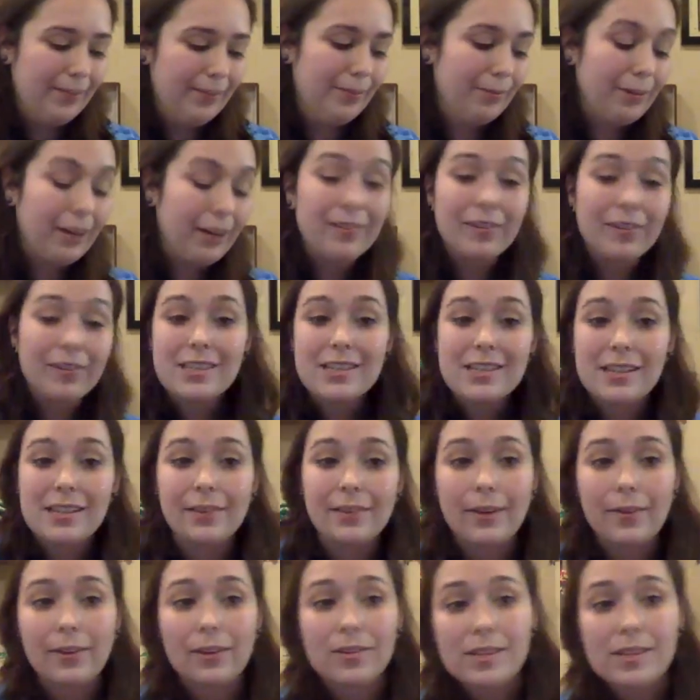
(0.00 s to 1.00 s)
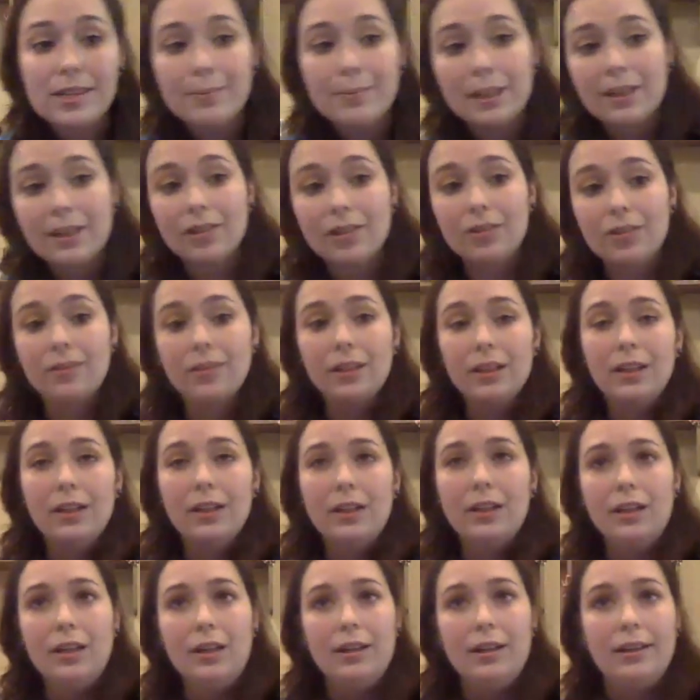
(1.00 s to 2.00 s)
references I've ever seen, because
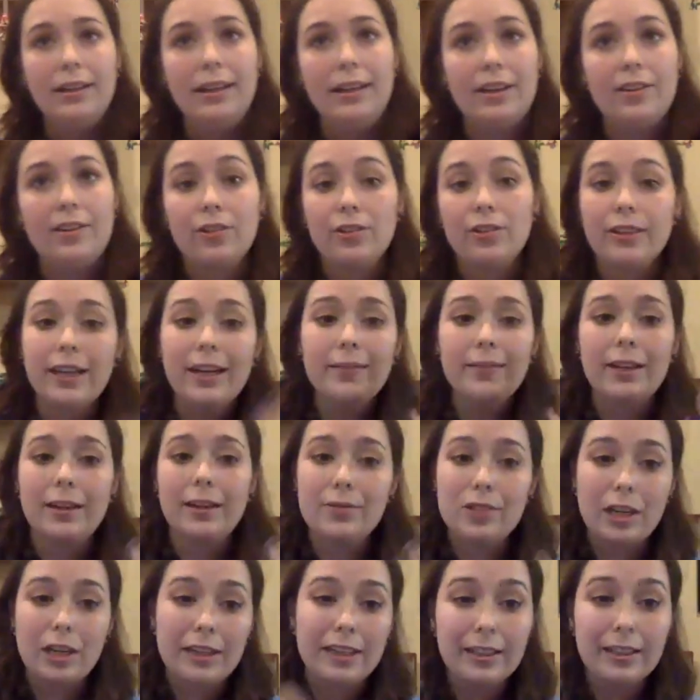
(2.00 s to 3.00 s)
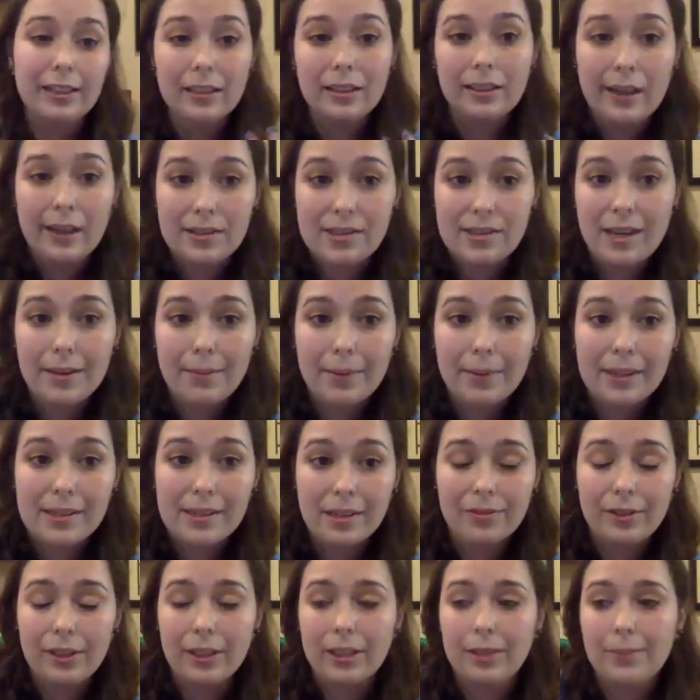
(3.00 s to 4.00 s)
like for them, and I'm talking a little outside
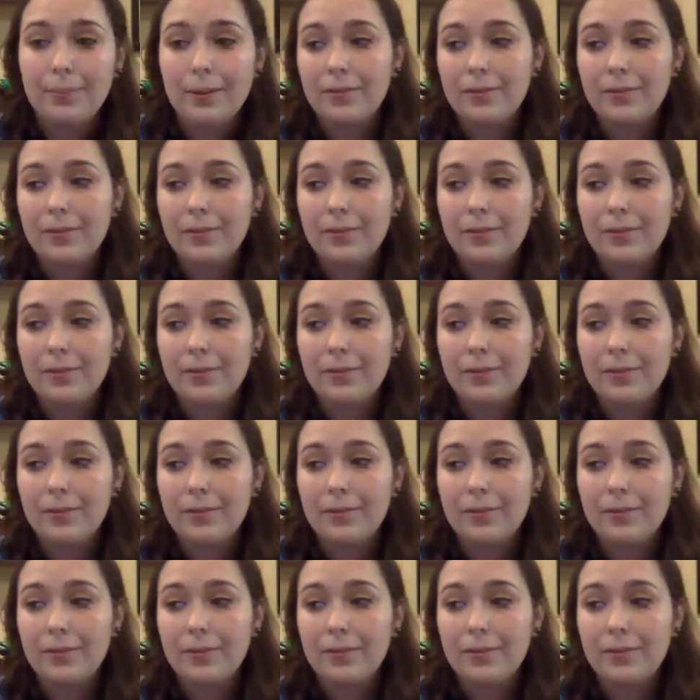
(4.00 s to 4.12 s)
myself here,